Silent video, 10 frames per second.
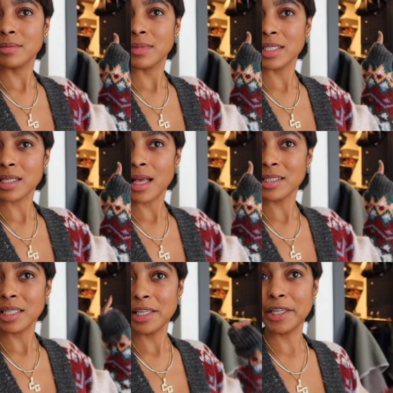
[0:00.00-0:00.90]
this
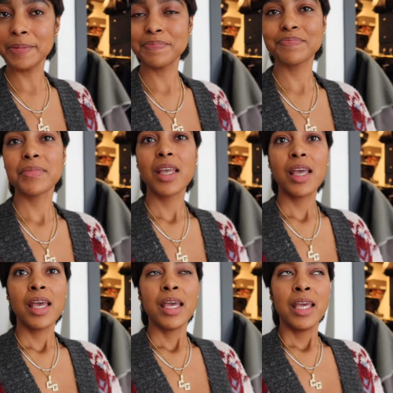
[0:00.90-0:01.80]
closet here,
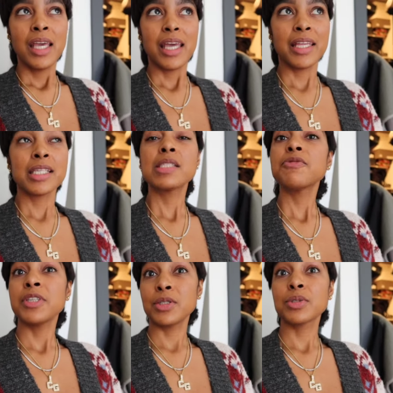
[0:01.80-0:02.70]
it is
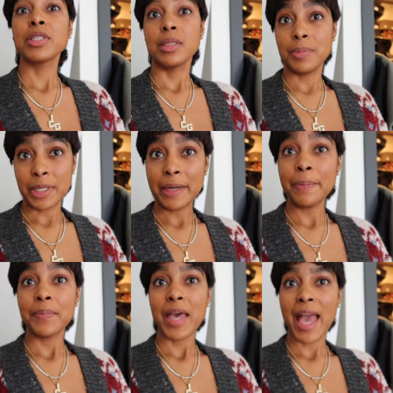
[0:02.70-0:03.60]
filled to the
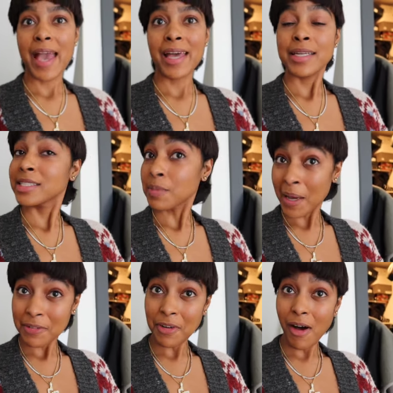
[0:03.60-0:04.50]
brim and it's
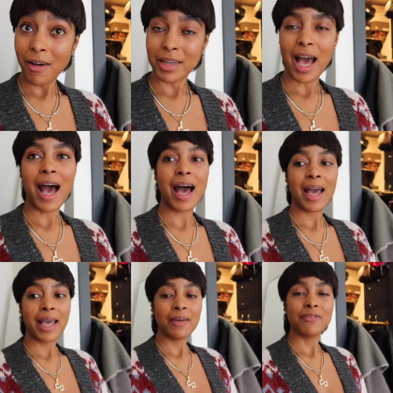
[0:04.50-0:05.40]
my fault.
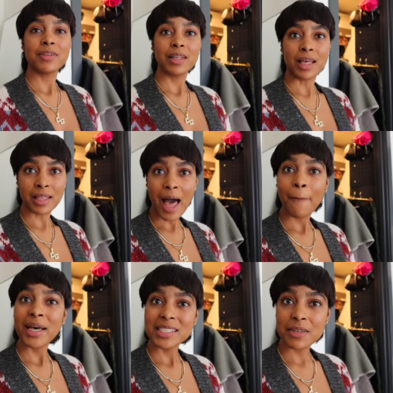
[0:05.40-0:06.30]
I've
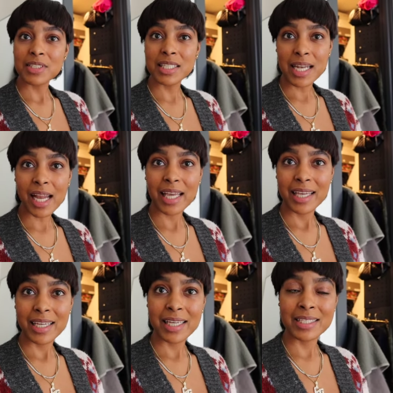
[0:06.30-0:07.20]
allowed myself to get out of
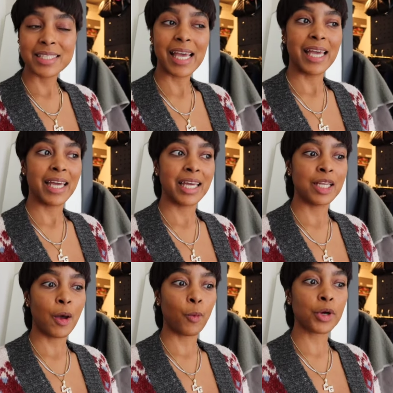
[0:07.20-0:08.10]
hand
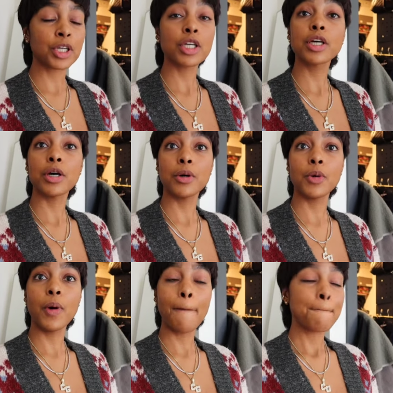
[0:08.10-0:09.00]
and we're gonna
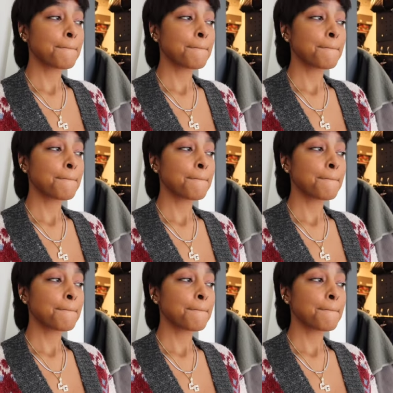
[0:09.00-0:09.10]
go